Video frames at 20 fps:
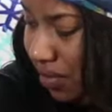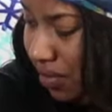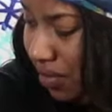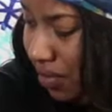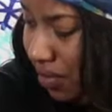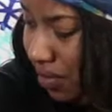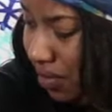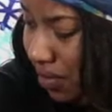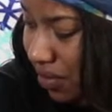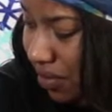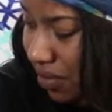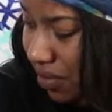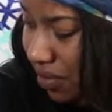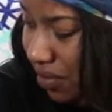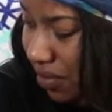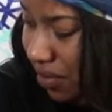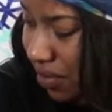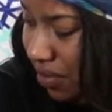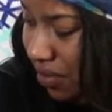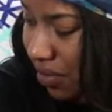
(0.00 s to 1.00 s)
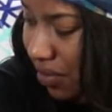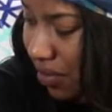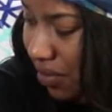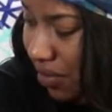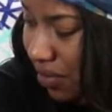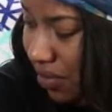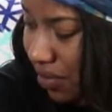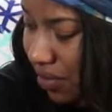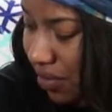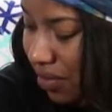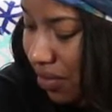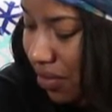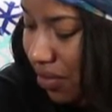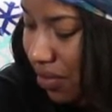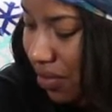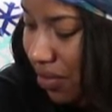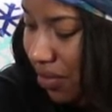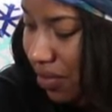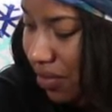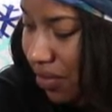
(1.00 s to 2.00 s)

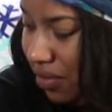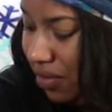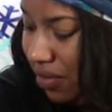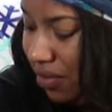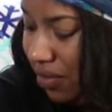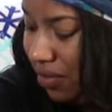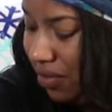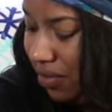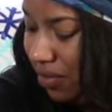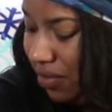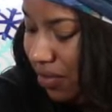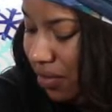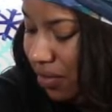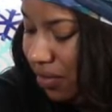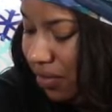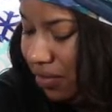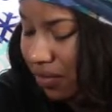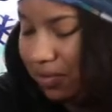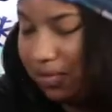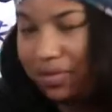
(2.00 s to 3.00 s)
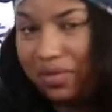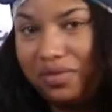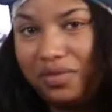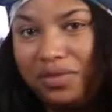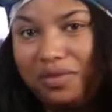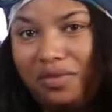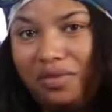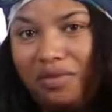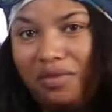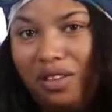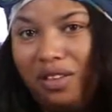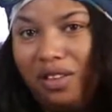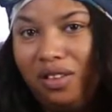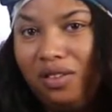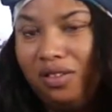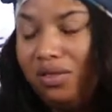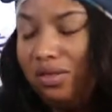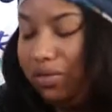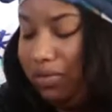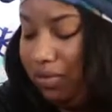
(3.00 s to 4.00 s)

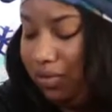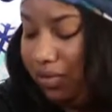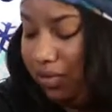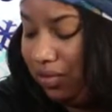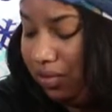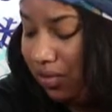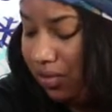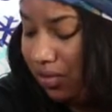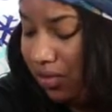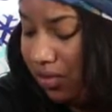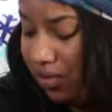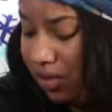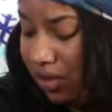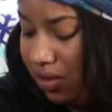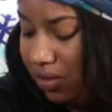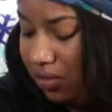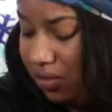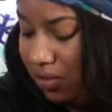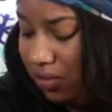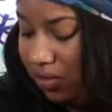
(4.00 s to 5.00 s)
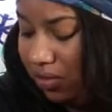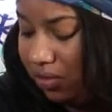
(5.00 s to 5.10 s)
This person isn't speaking.